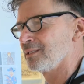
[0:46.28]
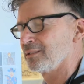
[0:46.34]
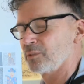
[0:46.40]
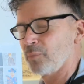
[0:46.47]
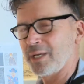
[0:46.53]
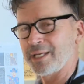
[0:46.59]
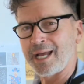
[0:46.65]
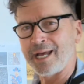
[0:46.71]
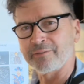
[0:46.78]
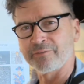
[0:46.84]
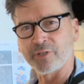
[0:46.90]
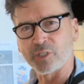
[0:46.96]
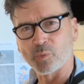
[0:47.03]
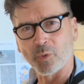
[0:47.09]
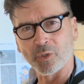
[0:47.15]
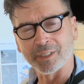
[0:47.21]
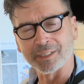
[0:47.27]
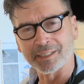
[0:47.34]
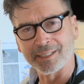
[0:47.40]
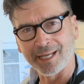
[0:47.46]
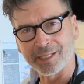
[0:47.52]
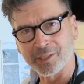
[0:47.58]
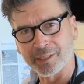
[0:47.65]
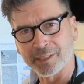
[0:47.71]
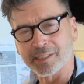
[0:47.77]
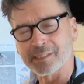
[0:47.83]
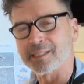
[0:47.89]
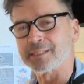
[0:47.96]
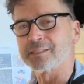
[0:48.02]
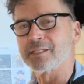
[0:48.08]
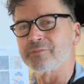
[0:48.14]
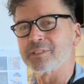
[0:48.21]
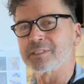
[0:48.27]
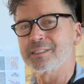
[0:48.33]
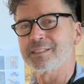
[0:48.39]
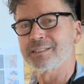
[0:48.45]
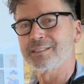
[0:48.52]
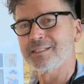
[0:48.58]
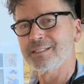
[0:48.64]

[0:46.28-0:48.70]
the way art fairs work internationally is that different